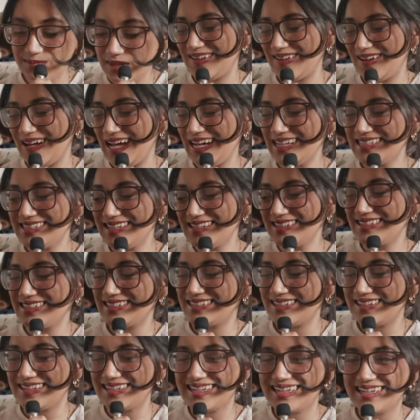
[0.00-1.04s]
So I saw this
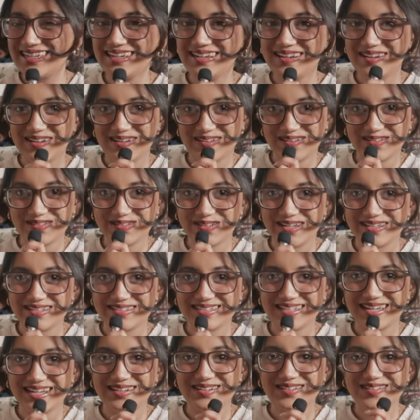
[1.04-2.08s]
hoodie on
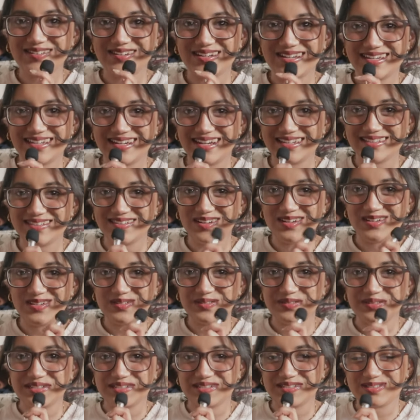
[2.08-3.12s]
yesstyle and I thought it
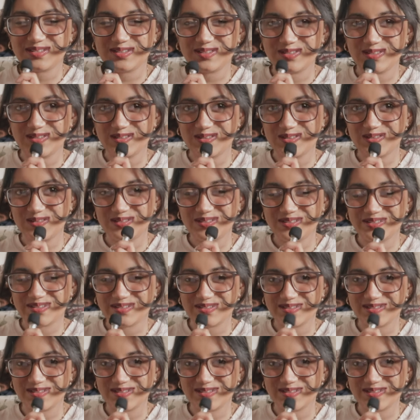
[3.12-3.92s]
was so